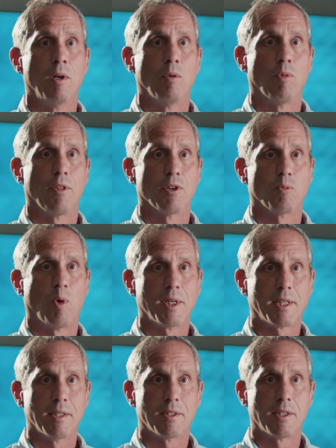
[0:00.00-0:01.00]
where there's one
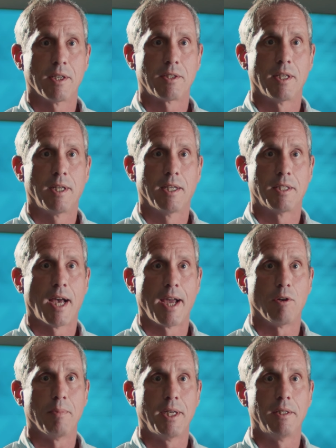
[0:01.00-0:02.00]
consistent
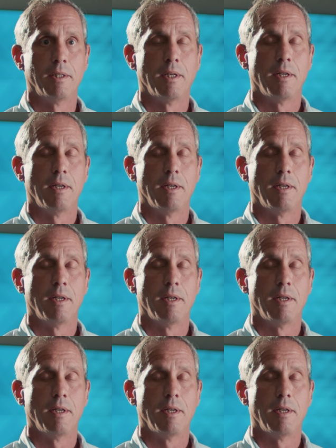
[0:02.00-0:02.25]
entitlement